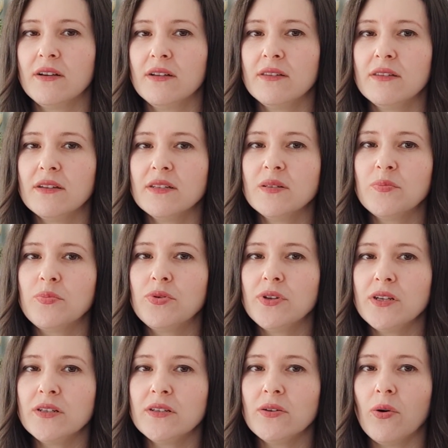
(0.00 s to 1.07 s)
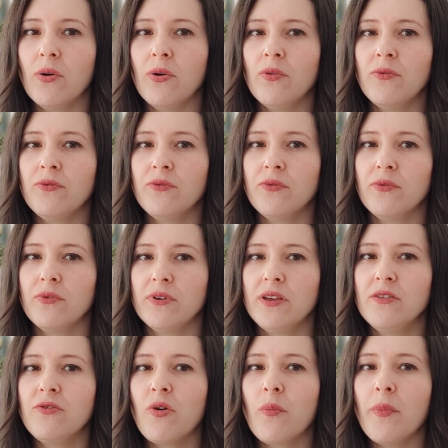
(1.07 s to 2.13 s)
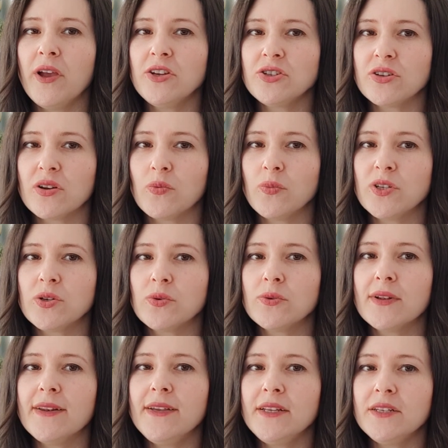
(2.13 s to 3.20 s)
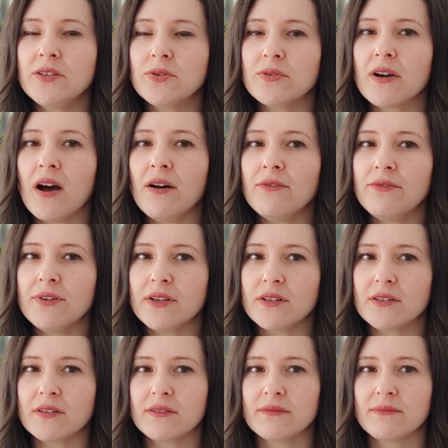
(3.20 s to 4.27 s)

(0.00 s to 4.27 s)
the spread of information which could lead to conflict.